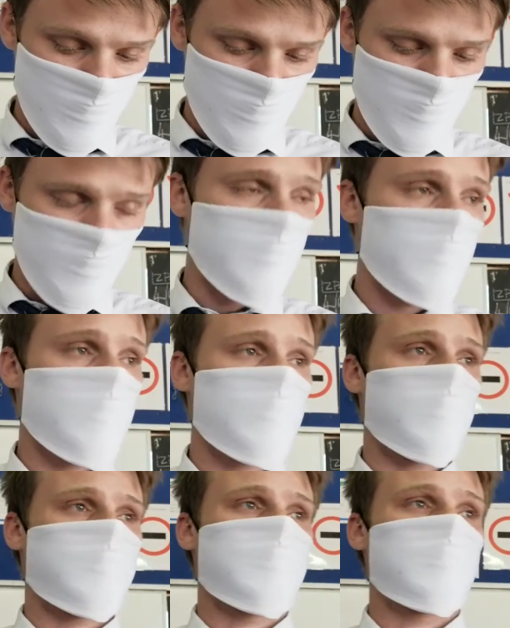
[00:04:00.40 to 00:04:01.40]
not going to
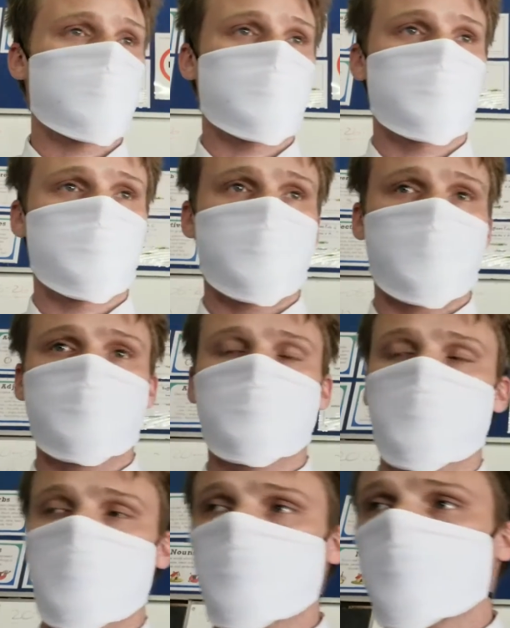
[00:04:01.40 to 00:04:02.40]
do activity today.
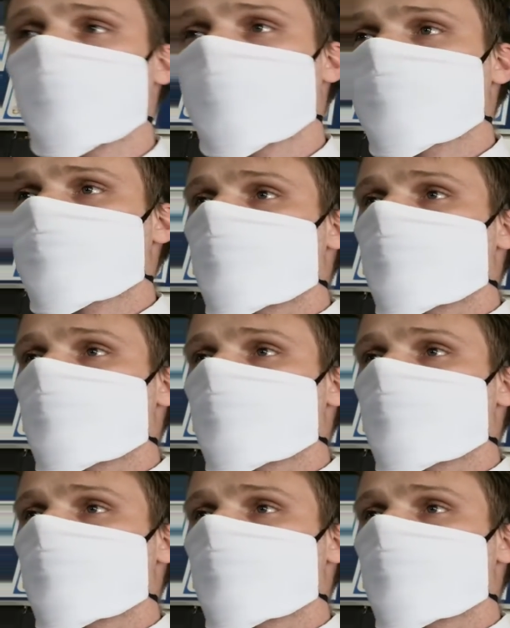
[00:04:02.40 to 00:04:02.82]
You are only going to